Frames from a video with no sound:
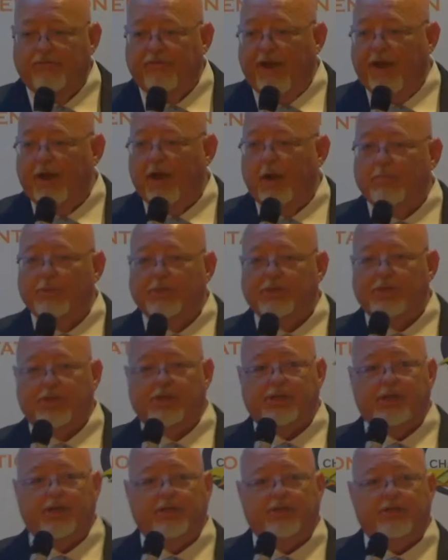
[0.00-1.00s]
find our
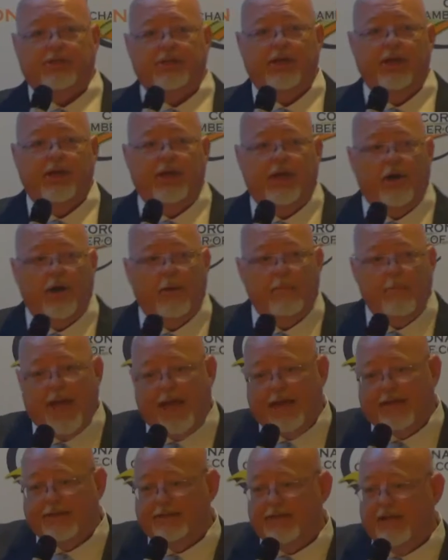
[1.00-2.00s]
positions in our
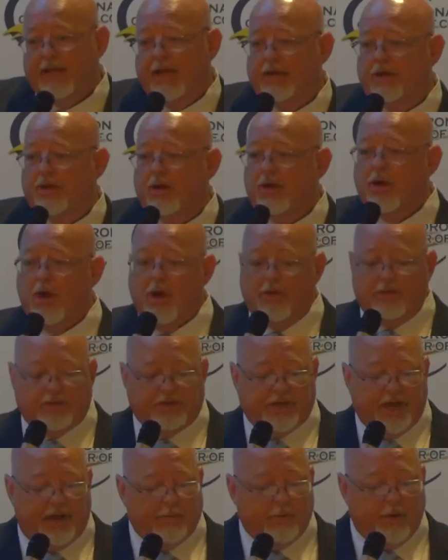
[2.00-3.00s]
magazine. You can call the
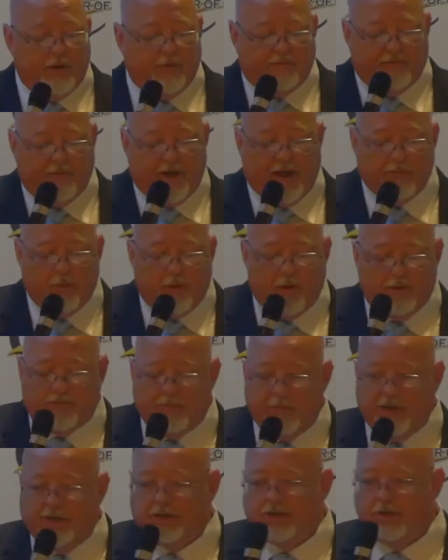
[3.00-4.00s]

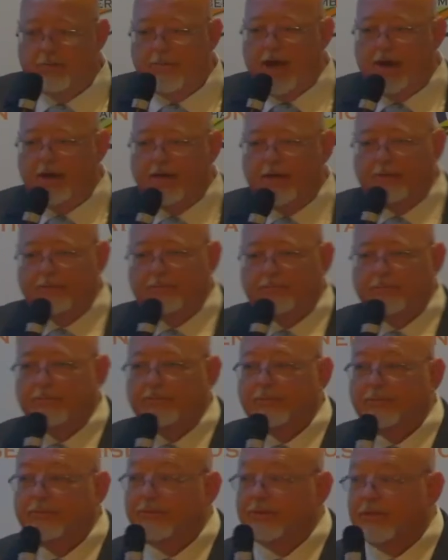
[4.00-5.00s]
information about it.
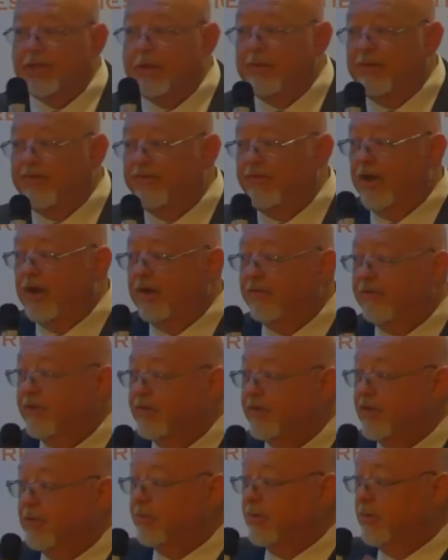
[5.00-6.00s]
It's going to be fun if
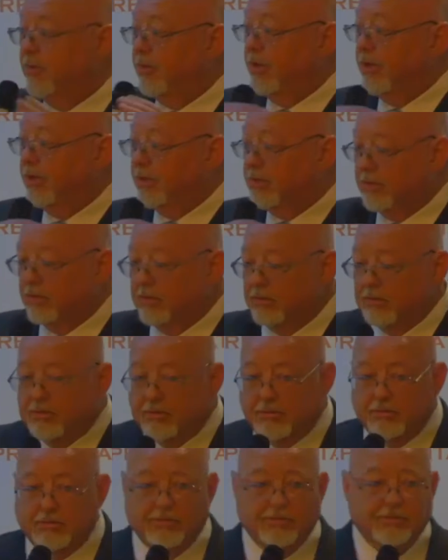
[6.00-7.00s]
this keeps doing this.
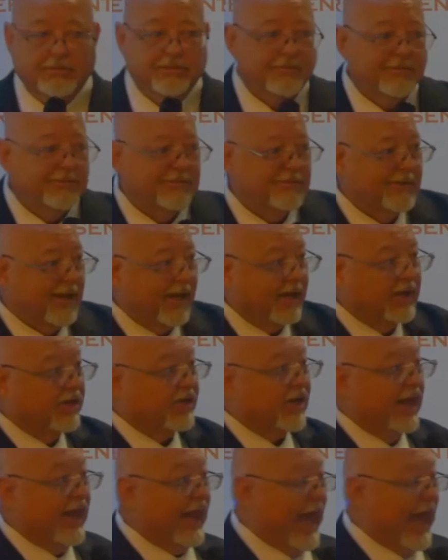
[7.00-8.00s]
I can just stay